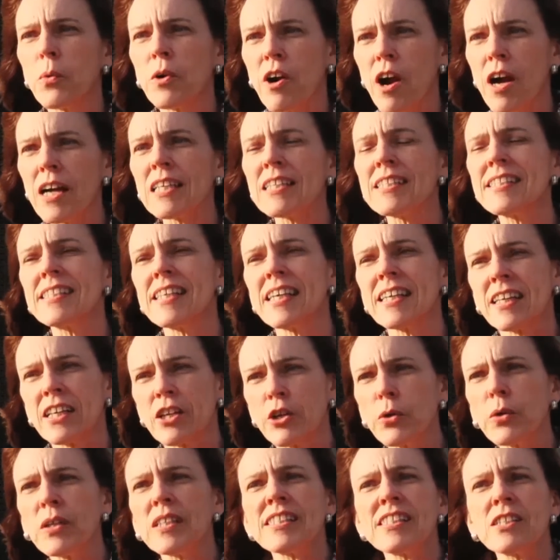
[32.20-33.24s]
we're already seeing an
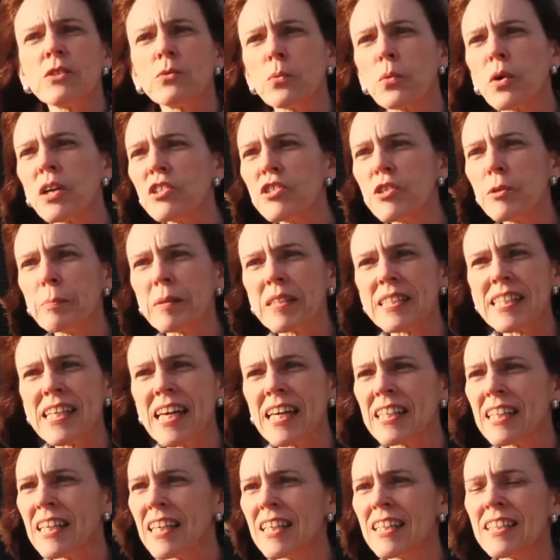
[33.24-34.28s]
increase in worship
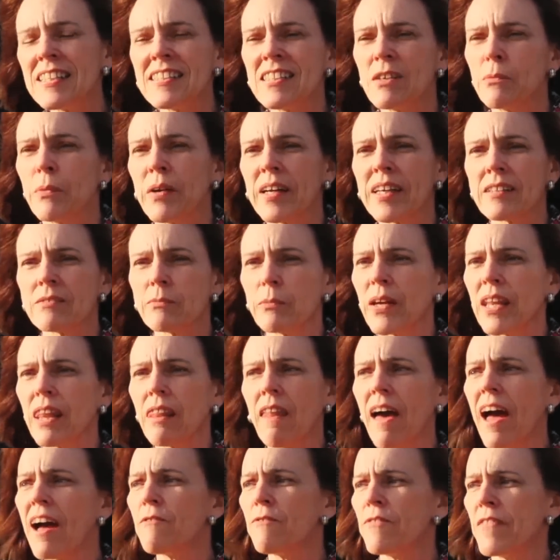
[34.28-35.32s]
attendance, and we love